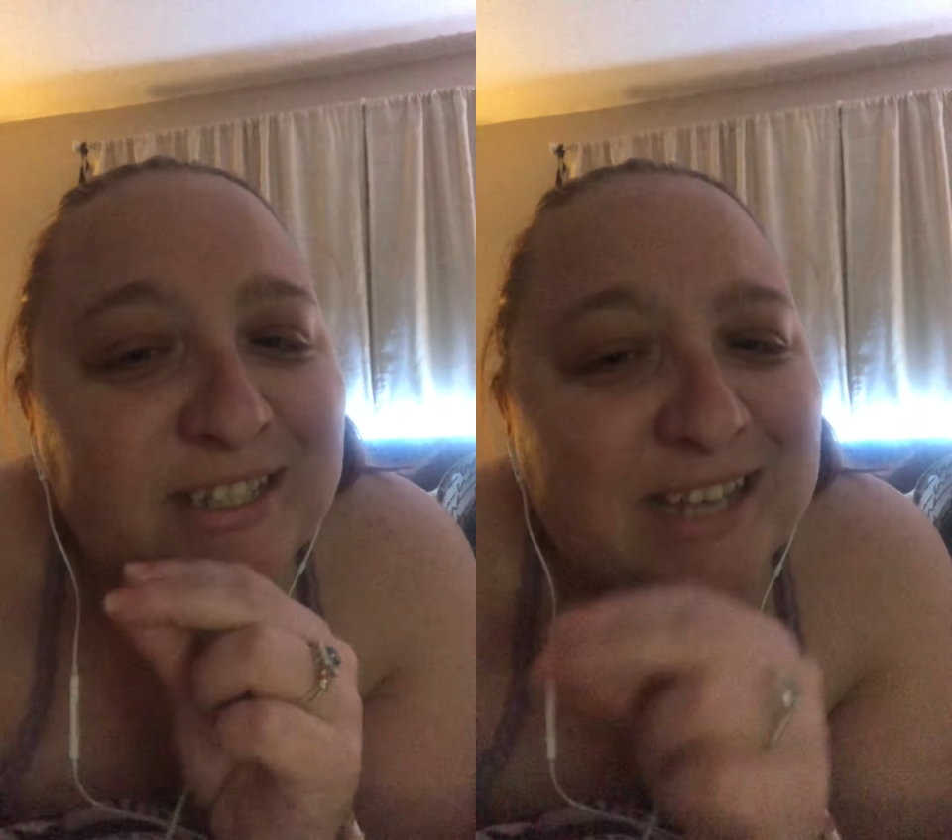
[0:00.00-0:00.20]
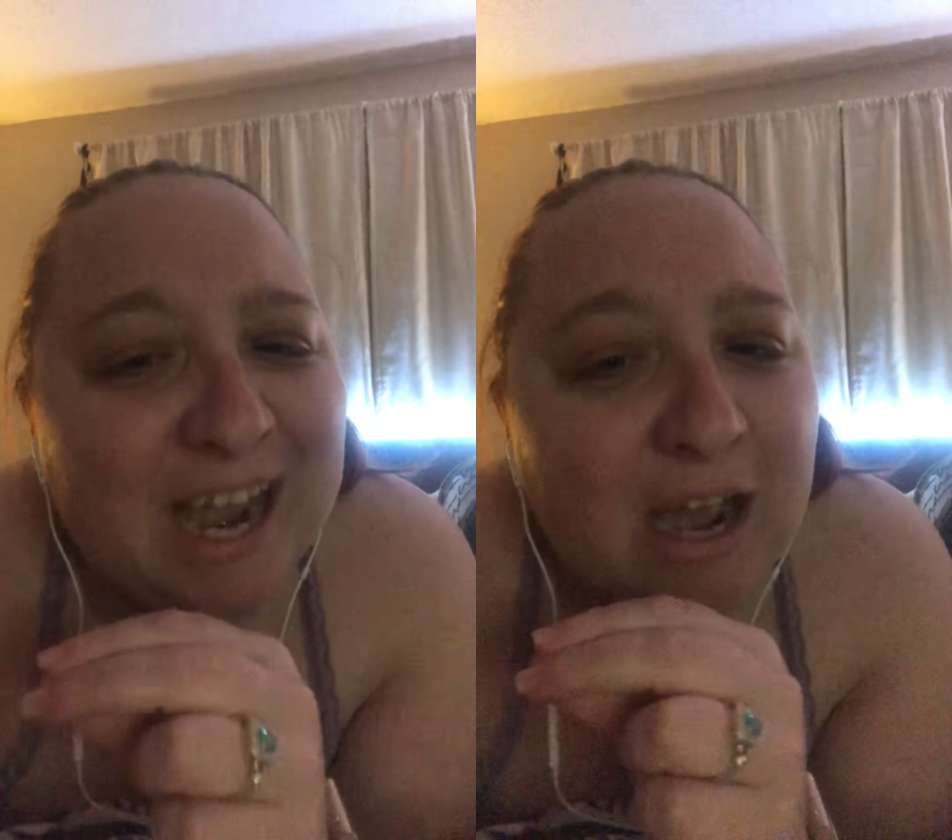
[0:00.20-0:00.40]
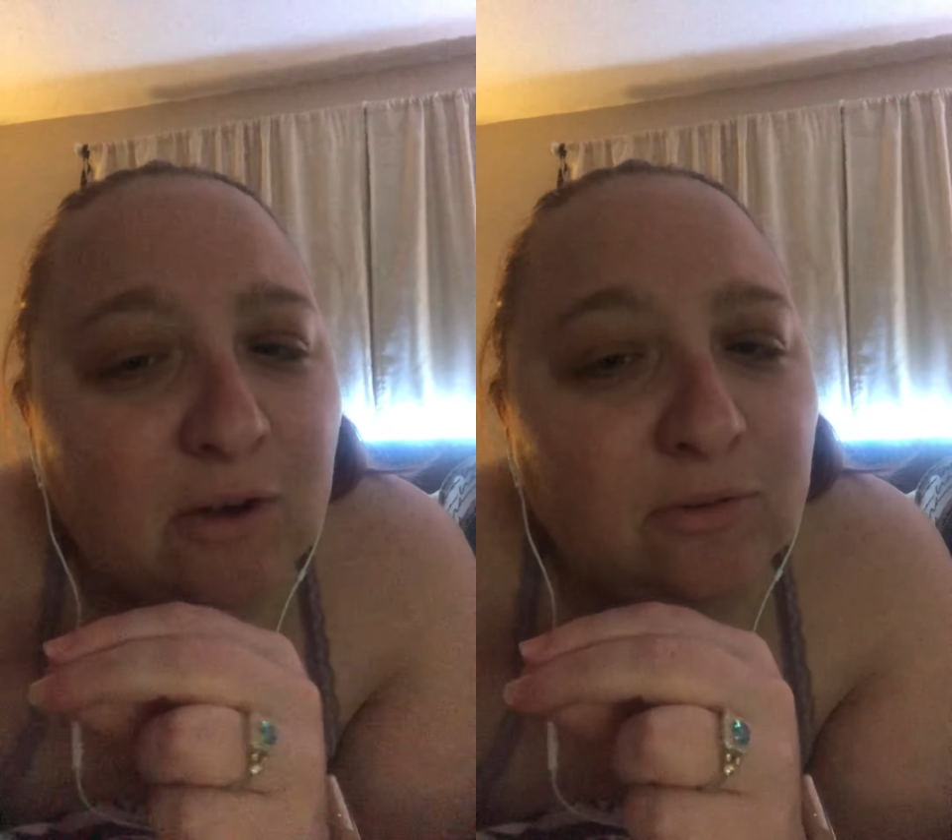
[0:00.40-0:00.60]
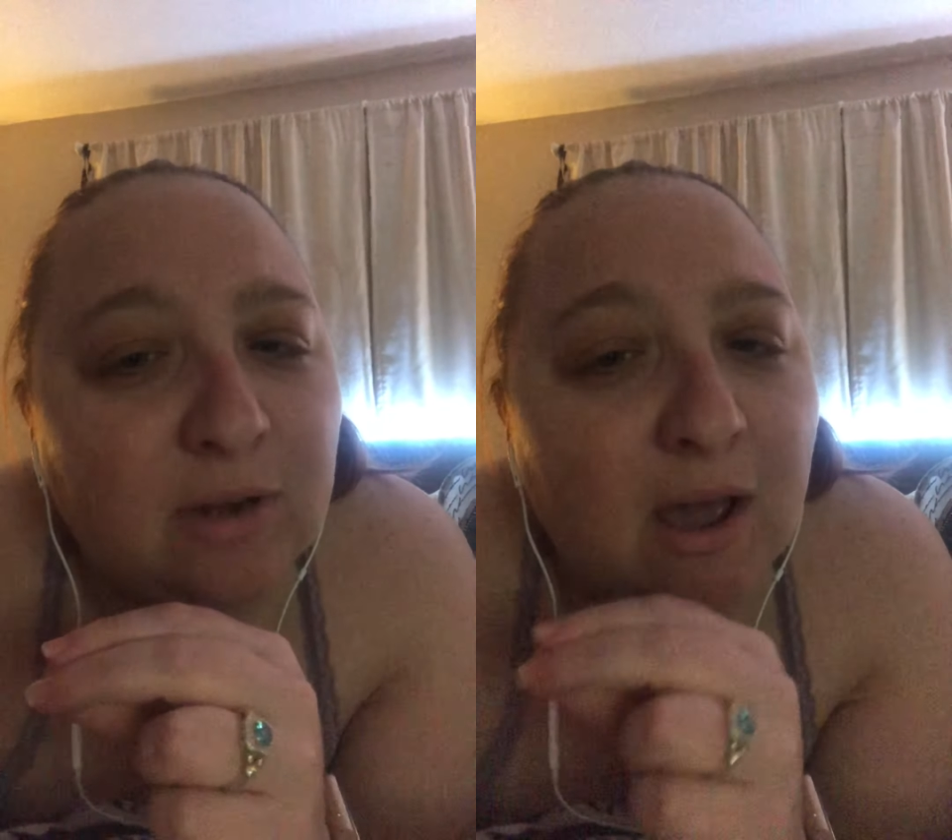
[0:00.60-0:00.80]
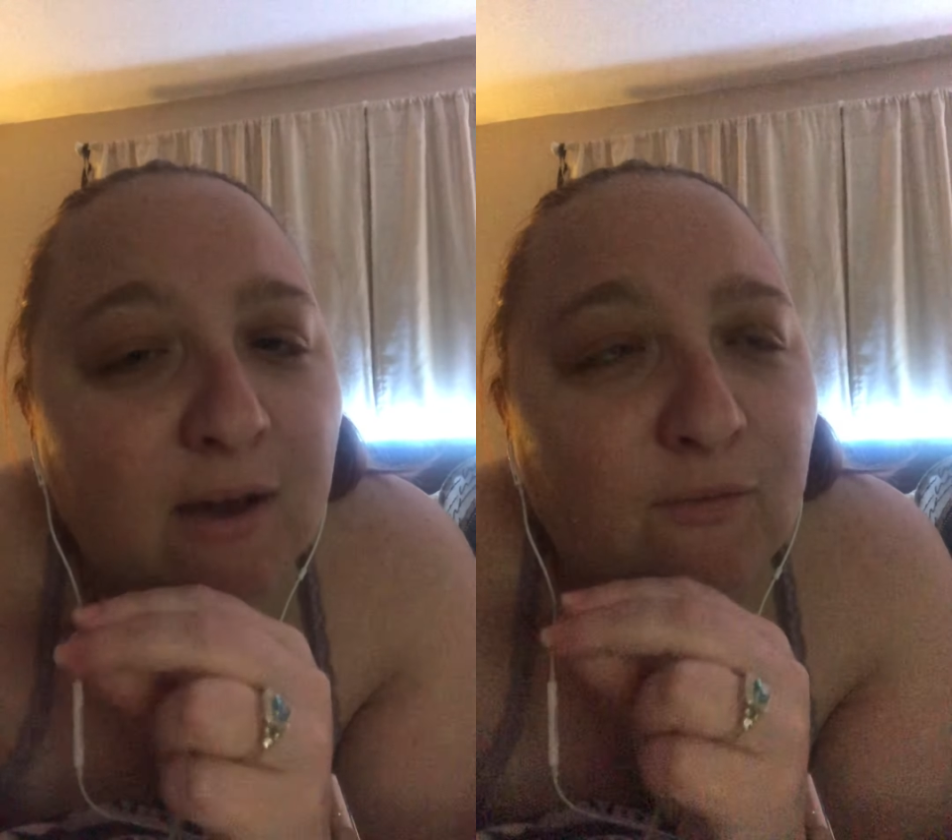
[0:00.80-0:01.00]
down
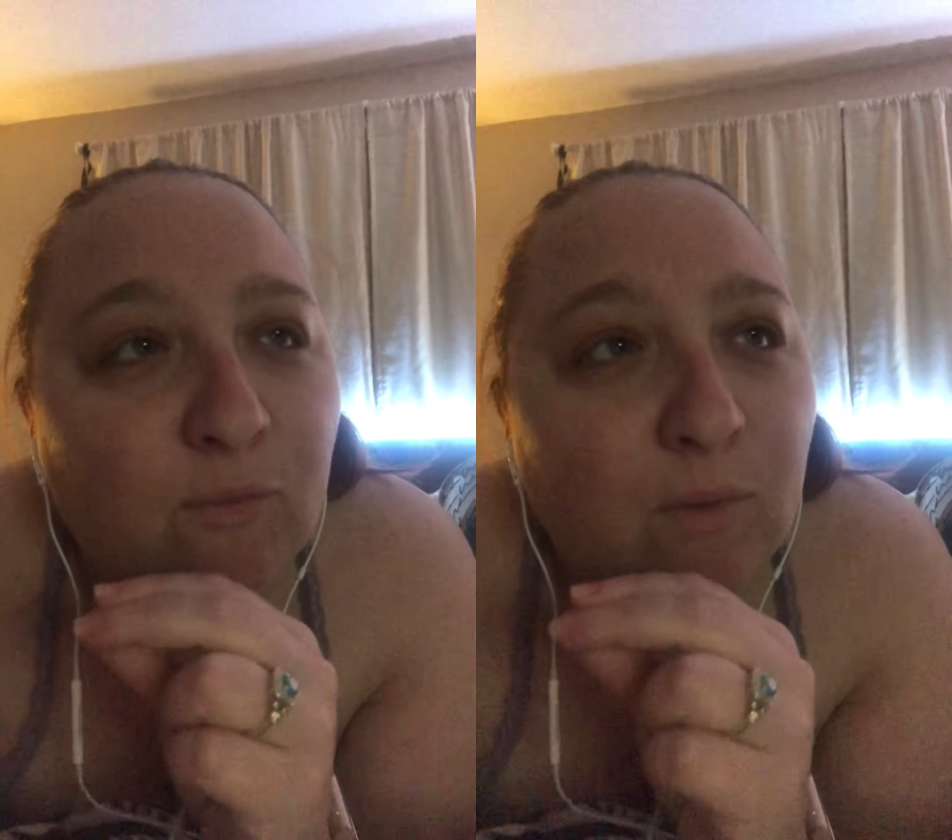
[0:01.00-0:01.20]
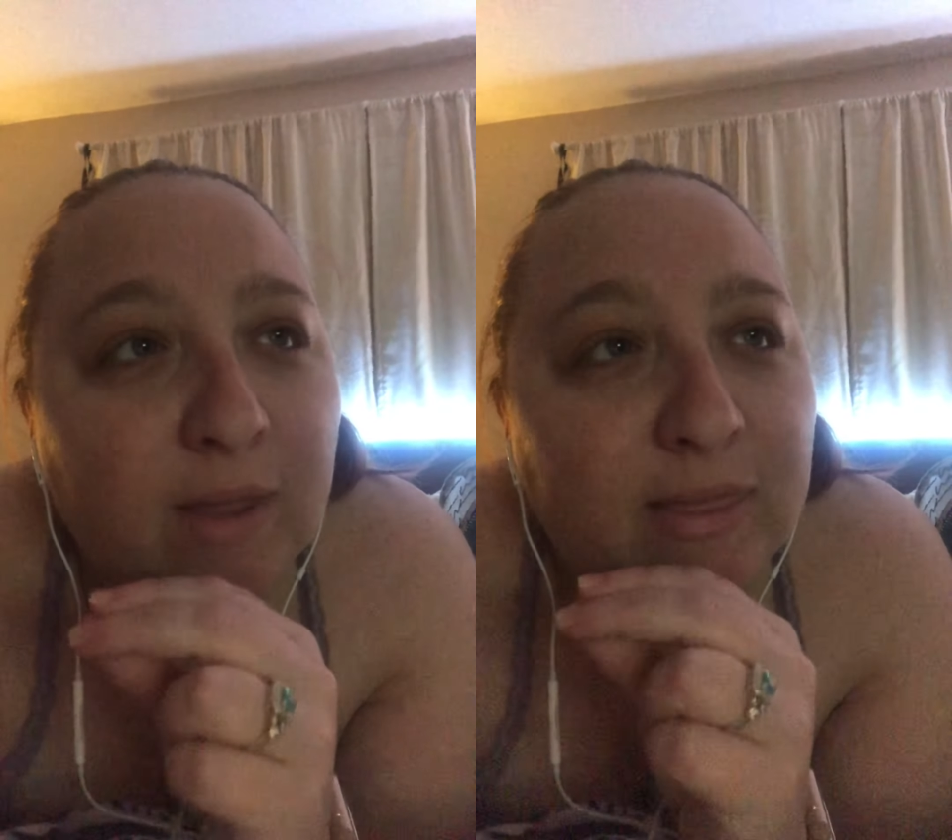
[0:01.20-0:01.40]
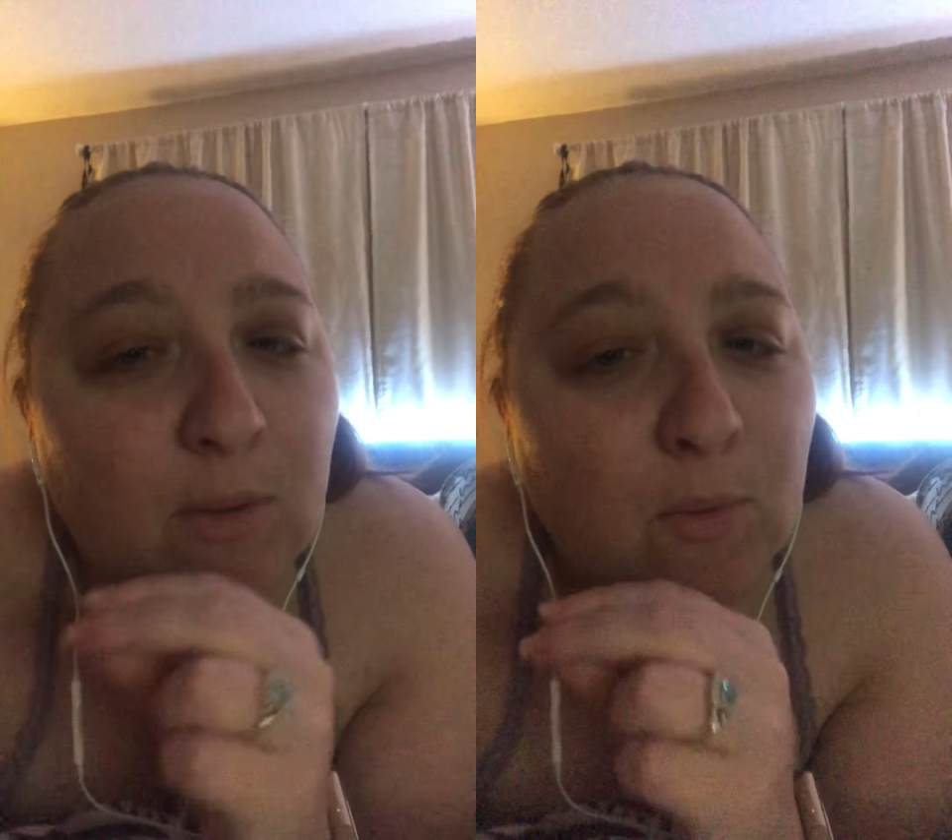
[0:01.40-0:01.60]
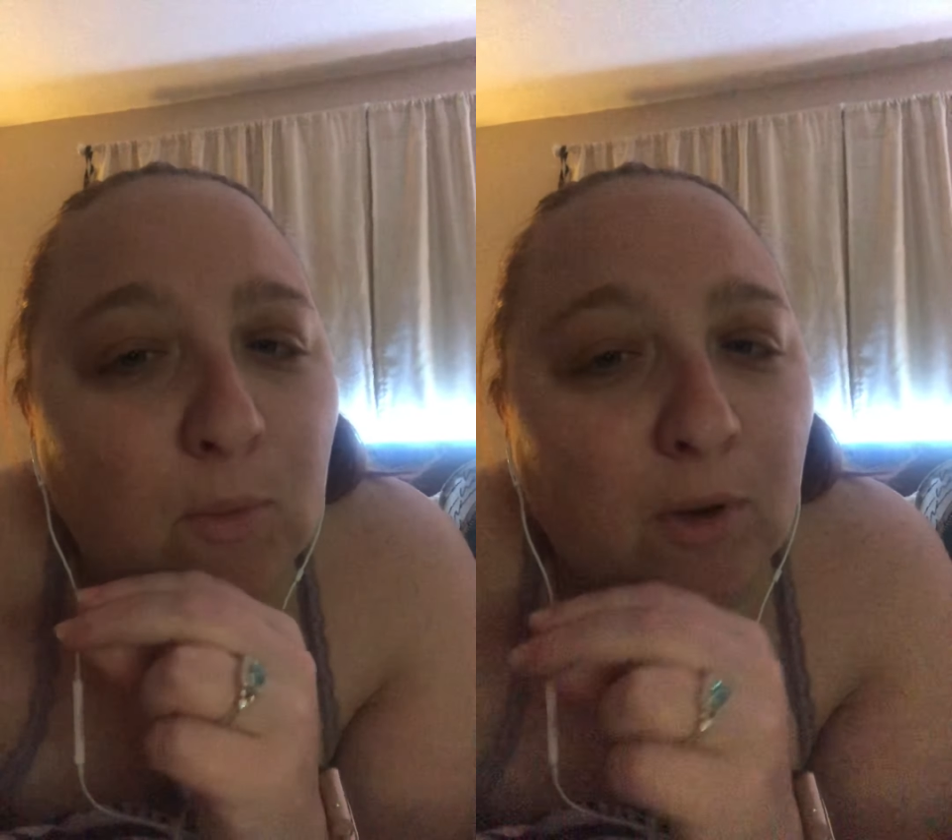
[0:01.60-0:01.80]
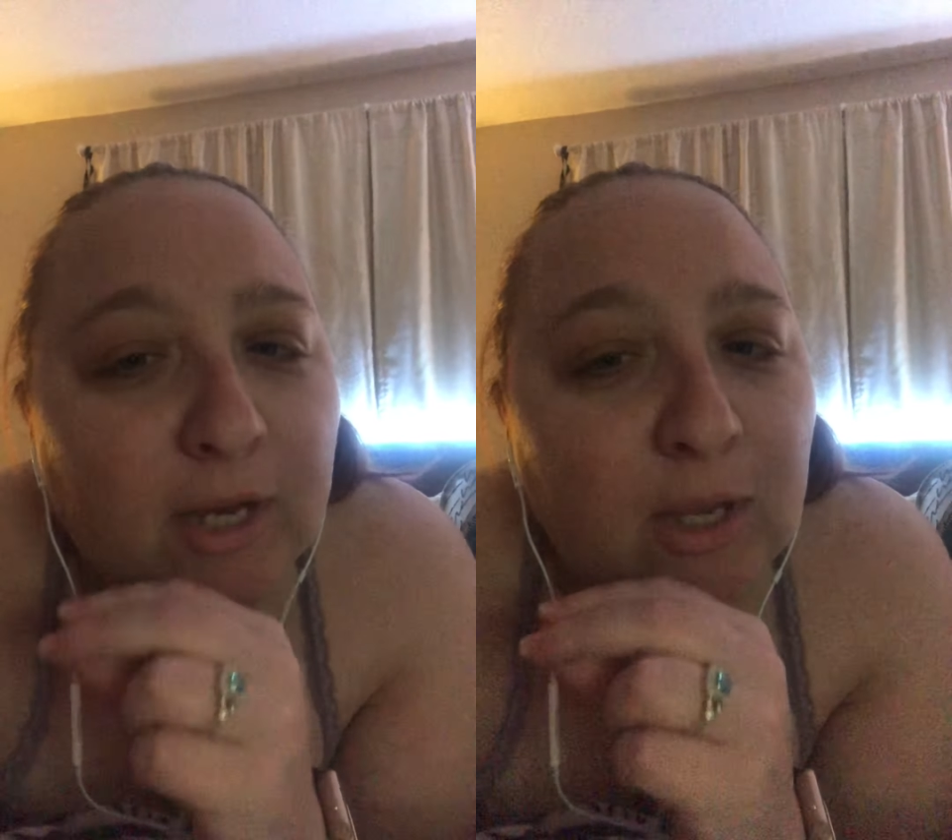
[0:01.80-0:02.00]
of what they were
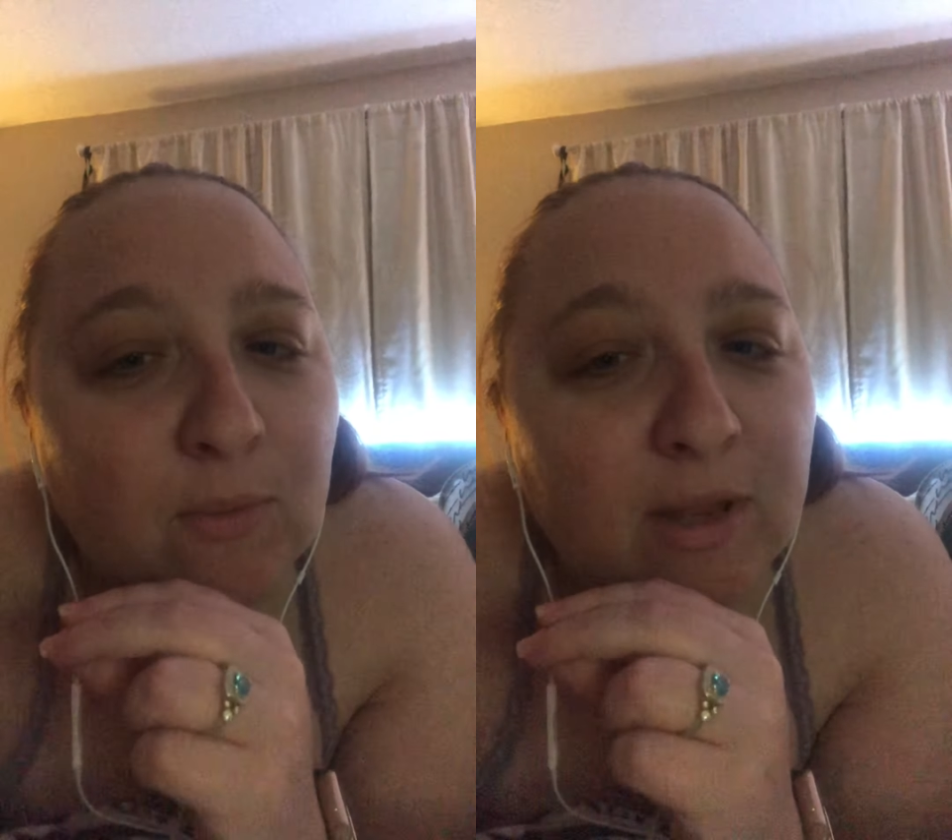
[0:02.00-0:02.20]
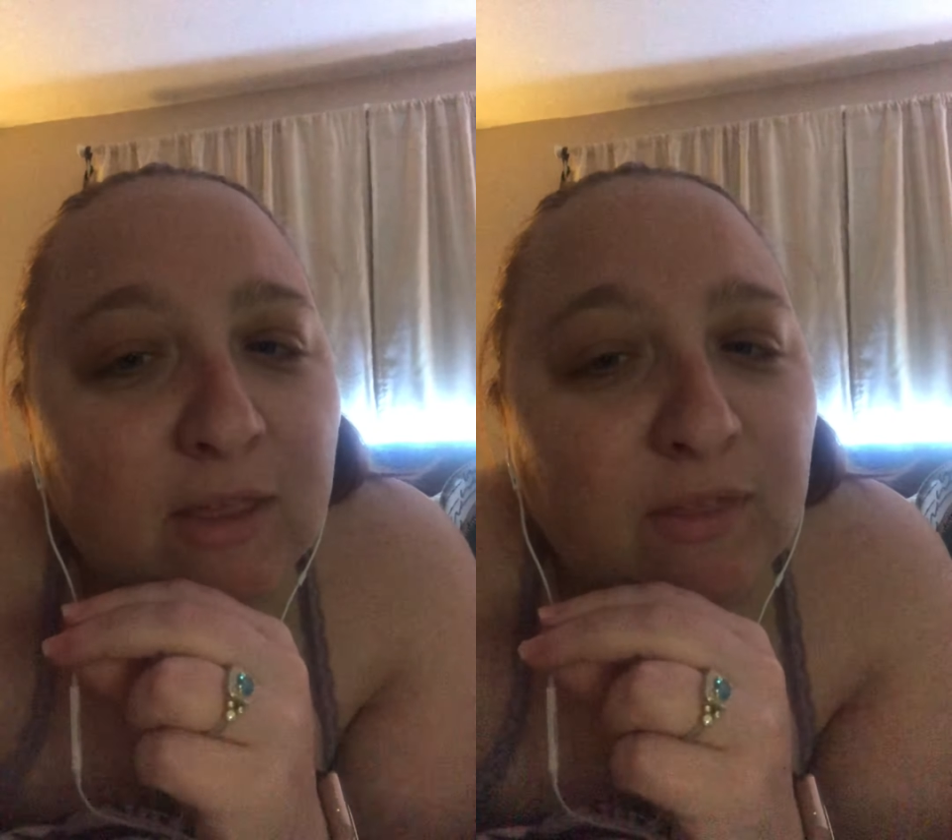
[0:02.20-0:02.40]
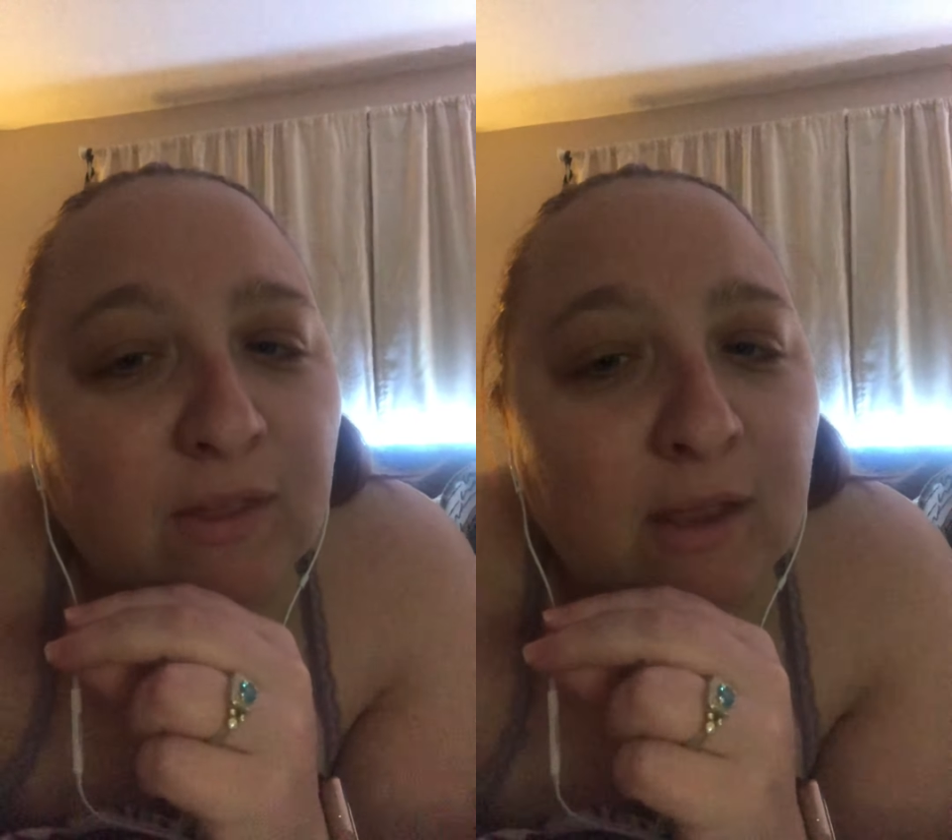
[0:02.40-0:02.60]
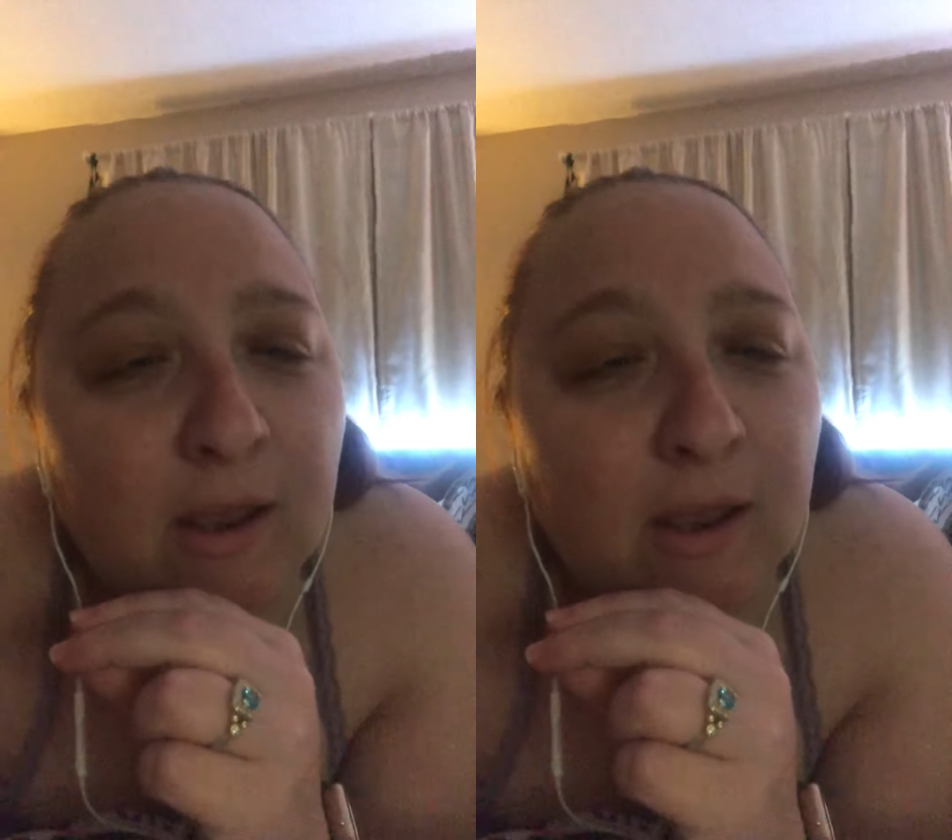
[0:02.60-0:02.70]
working with,